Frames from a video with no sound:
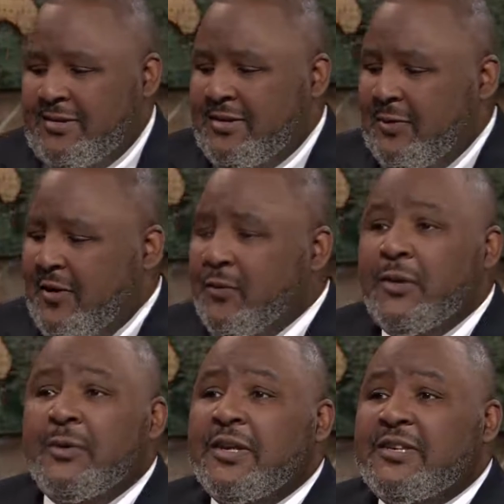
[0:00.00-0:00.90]
So
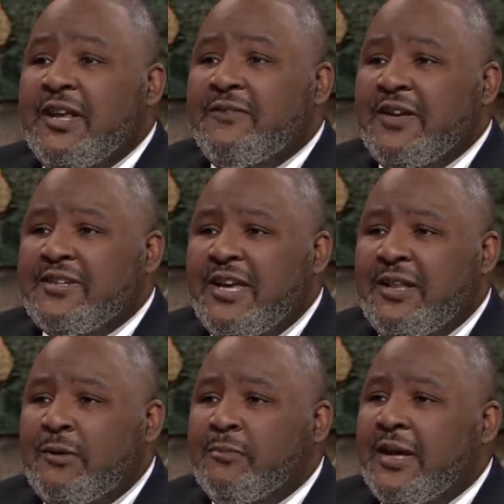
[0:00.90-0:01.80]
everyone who gets an FHA
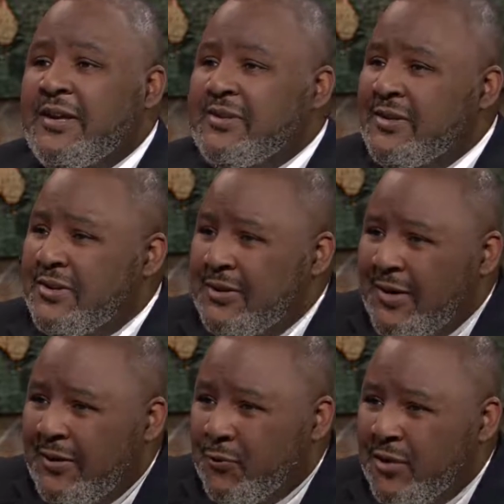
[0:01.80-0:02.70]
loan pays into
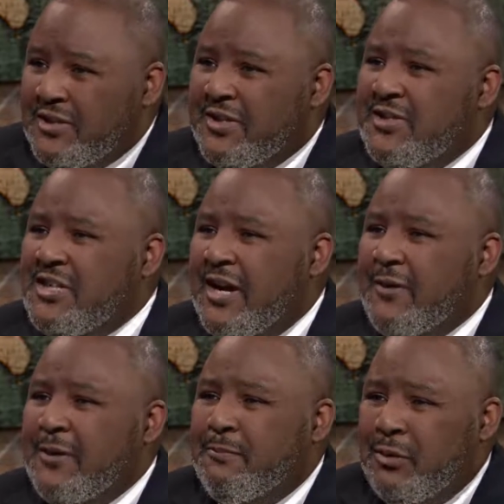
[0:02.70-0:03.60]
a
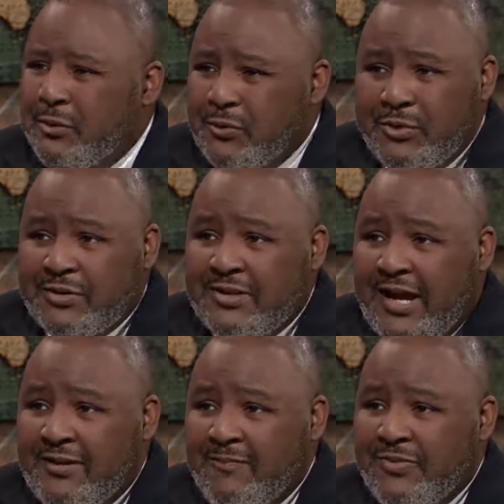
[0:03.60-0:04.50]
risk-sharing pool. So it's
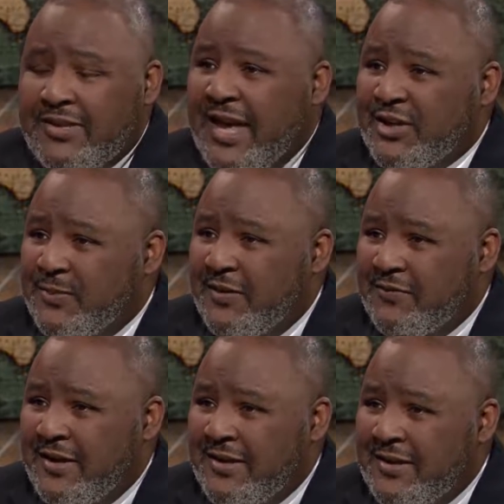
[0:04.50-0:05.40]
not taxpayer
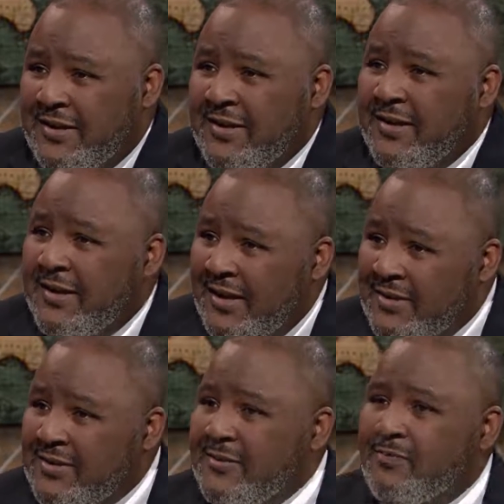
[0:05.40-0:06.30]
funded;
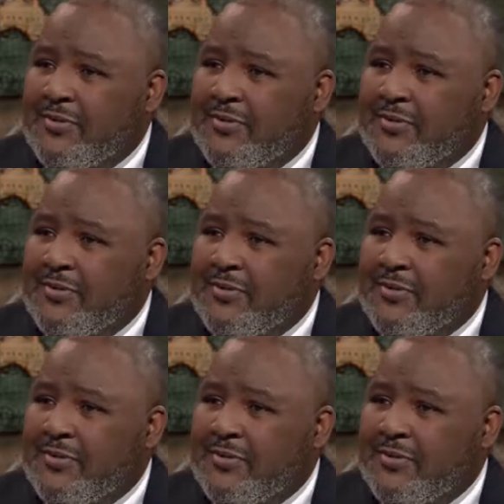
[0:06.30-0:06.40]
it's